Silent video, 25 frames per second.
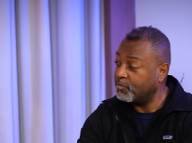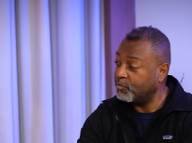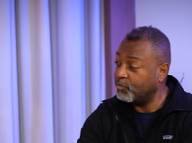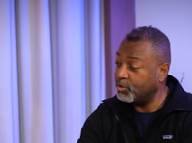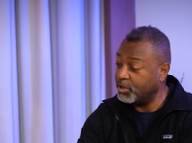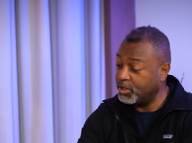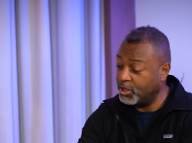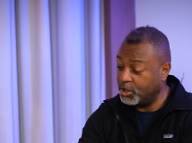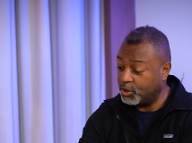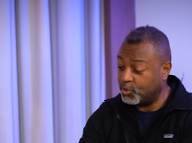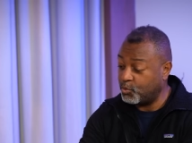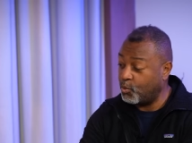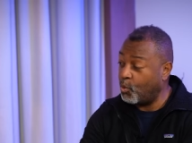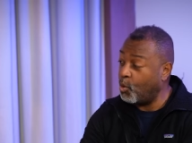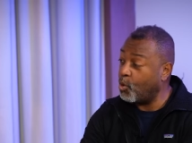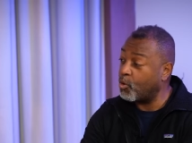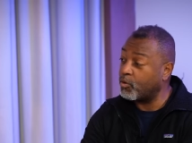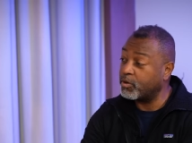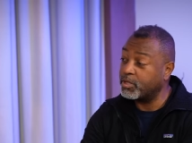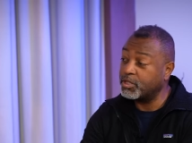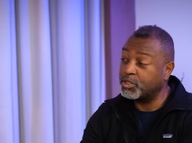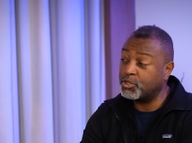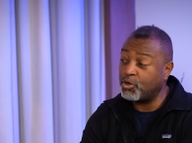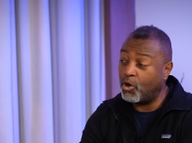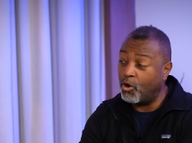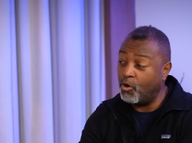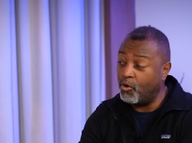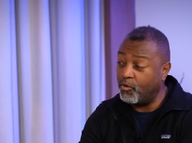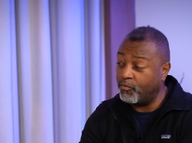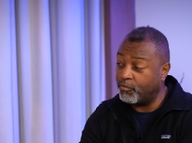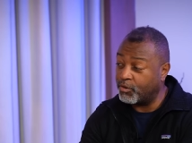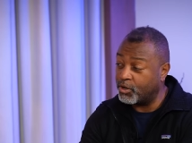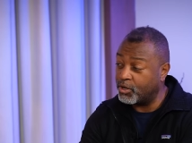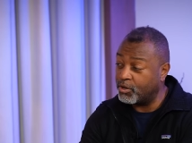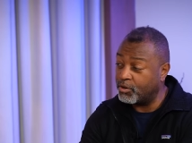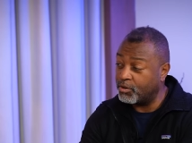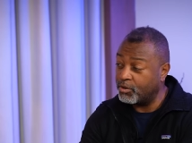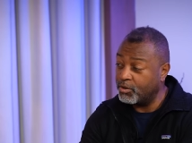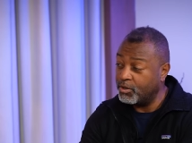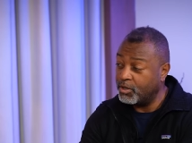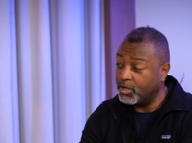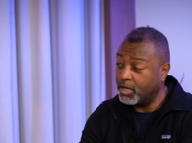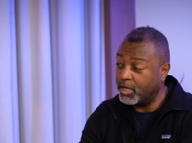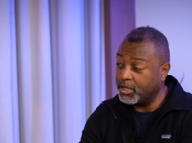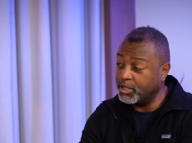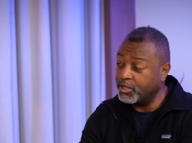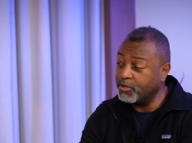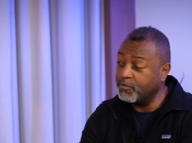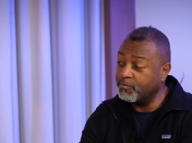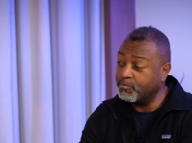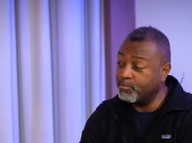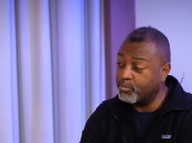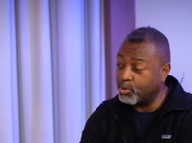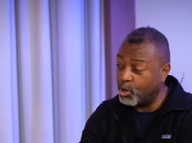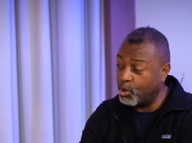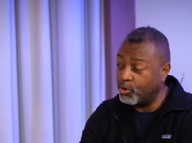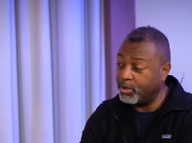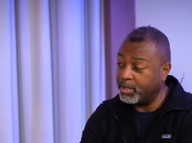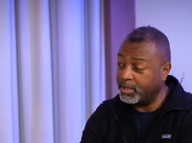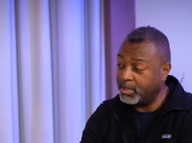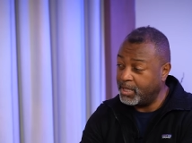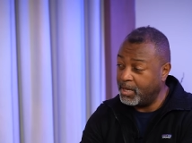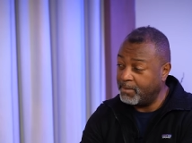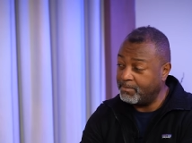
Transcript: when this war is over and you've broken